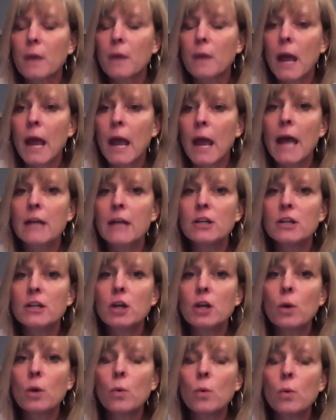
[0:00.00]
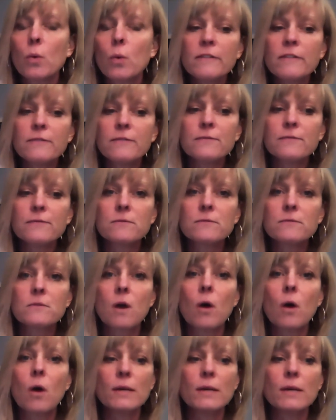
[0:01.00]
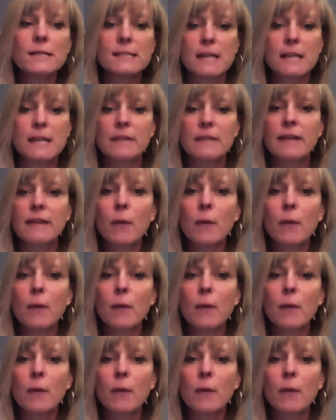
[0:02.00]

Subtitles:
And we've always said that.